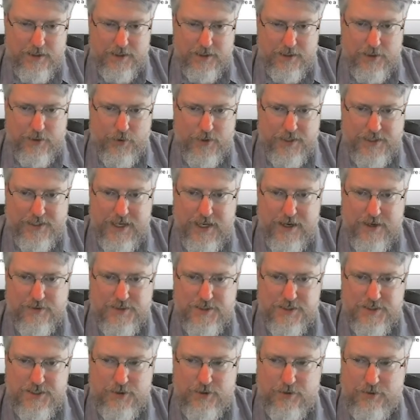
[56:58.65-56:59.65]
going down.
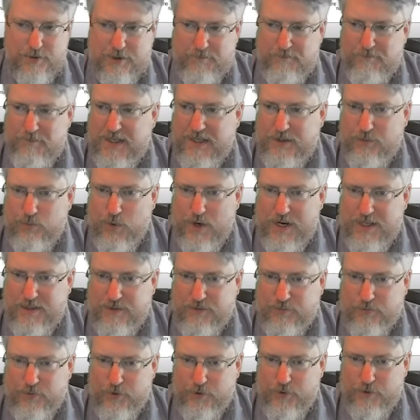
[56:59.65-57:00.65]
So midway
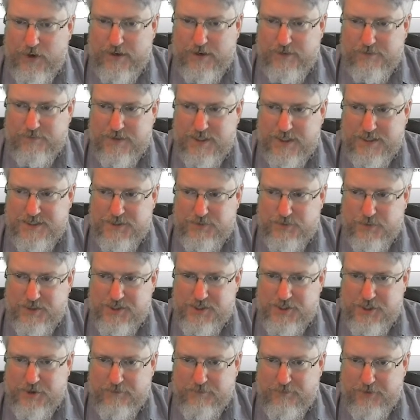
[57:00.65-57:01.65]
through, I
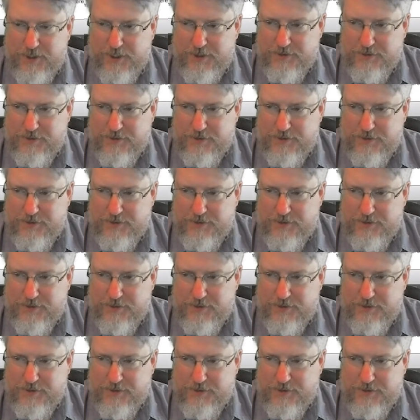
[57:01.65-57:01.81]
switched over to